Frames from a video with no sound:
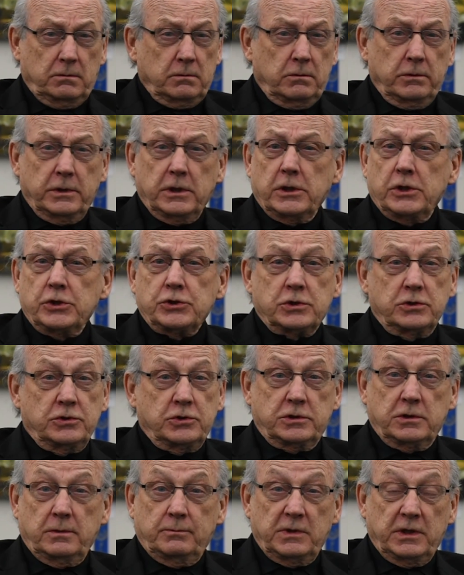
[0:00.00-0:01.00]

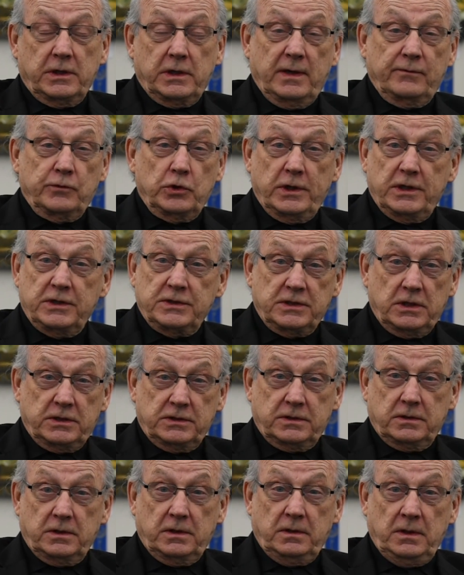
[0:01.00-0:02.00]
relationship that ever
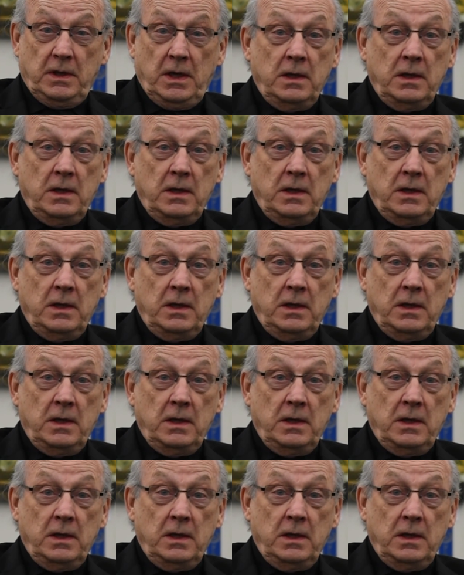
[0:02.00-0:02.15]
existed.